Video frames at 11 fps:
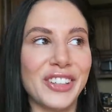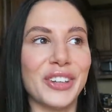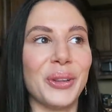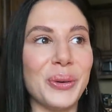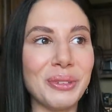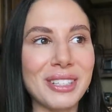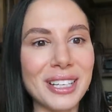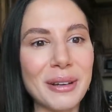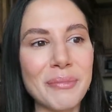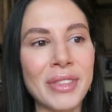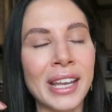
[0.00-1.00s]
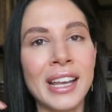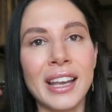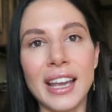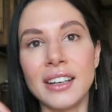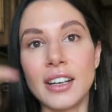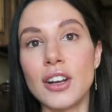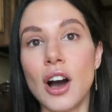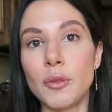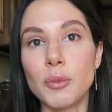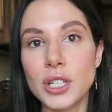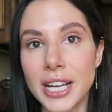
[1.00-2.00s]
on your lonesome in a
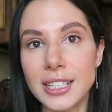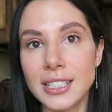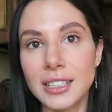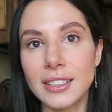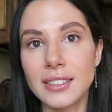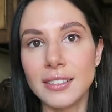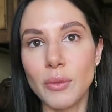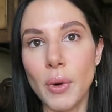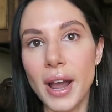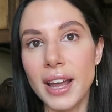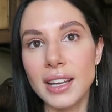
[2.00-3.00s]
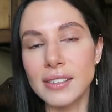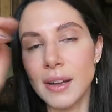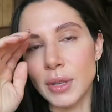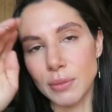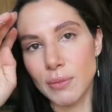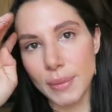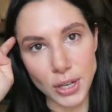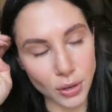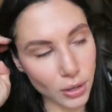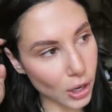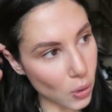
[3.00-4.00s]
non-protected way. I mean, maybe
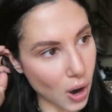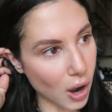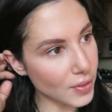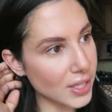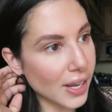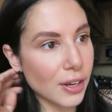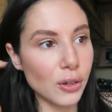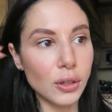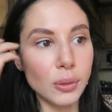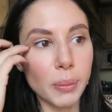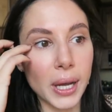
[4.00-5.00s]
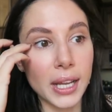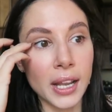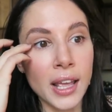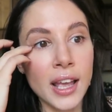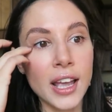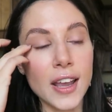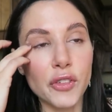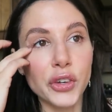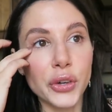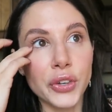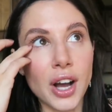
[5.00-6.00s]
you could go off cycle, but if
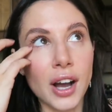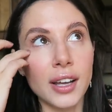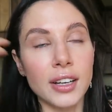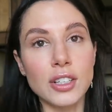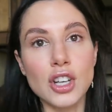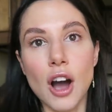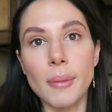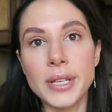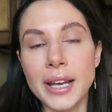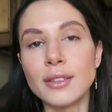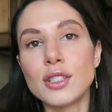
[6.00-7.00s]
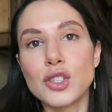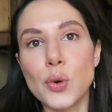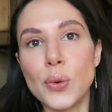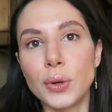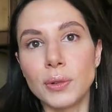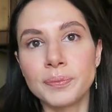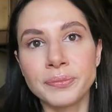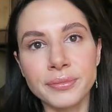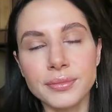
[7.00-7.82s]
you're not in a top 10 school,